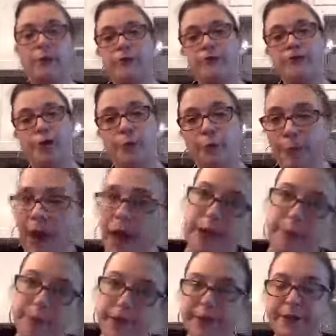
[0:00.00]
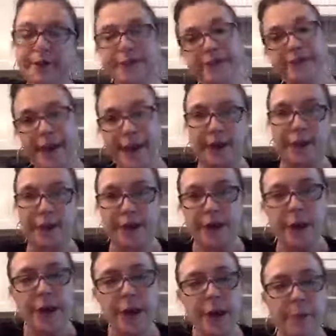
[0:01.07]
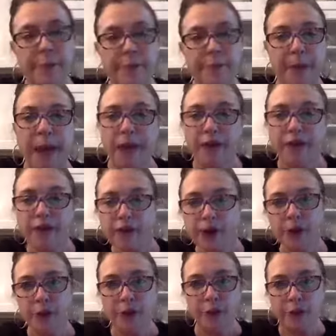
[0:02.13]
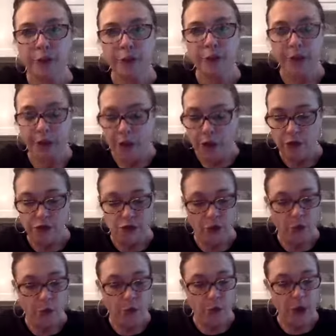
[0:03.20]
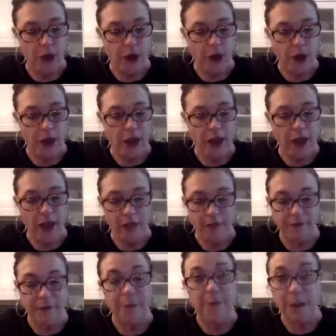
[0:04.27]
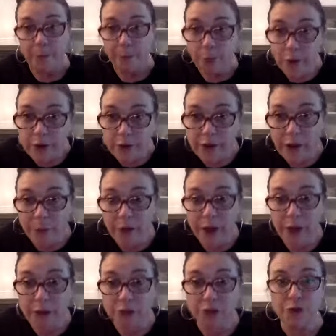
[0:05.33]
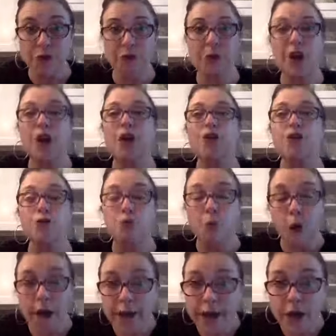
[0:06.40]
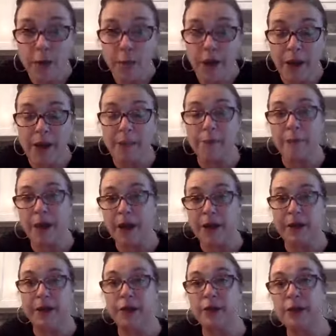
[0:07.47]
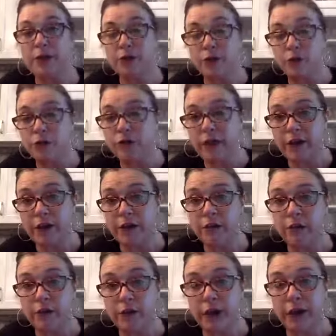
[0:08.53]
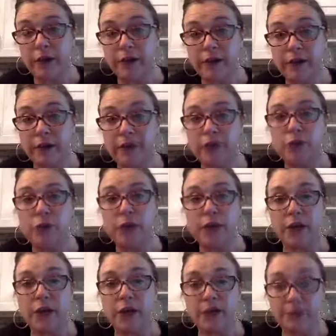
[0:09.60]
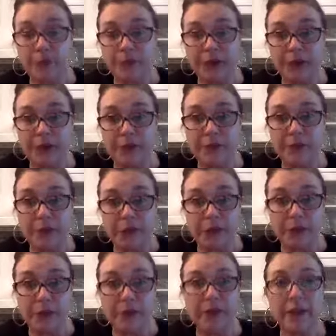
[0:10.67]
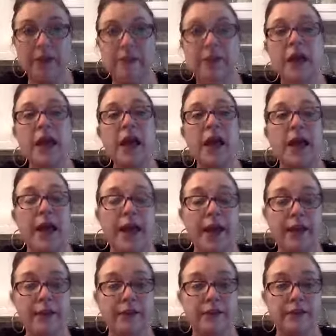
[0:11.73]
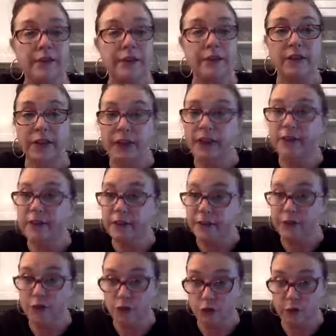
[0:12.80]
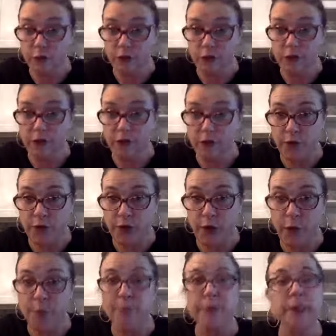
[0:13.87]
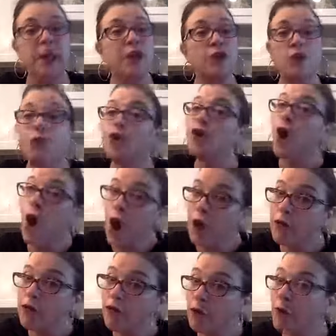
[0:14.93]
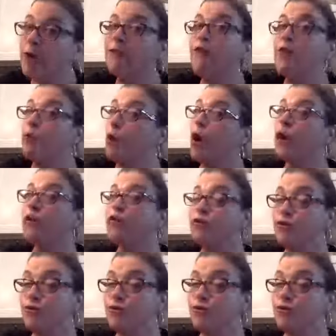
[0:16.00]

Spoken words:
which is going back and being scared. Back to the cocoon. So I have my book is coming out soon. You want to get on my newsletter list. You want to get on my email list. And the link is in the description of this video. You can also, if you want